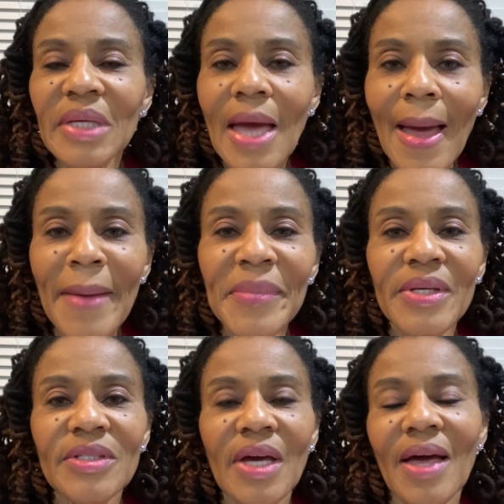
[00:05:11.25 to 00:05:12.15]

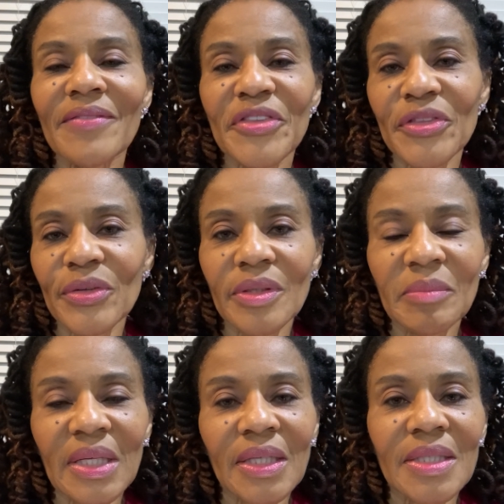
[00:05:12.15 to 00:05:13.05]
happy to have a
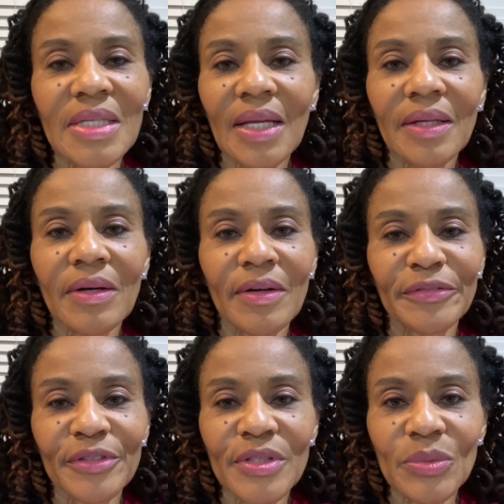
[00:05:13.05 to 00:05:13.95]
30-minute
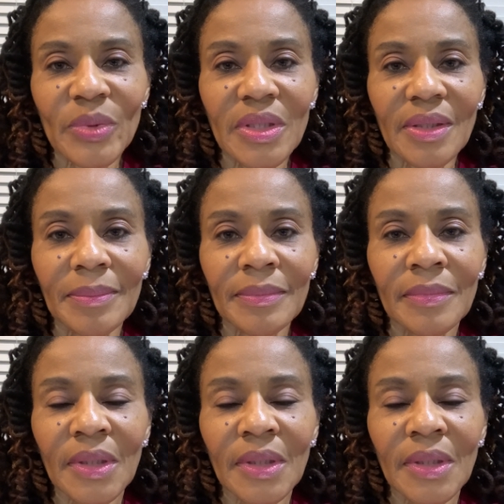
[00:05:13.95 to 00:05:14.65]
teleconference with them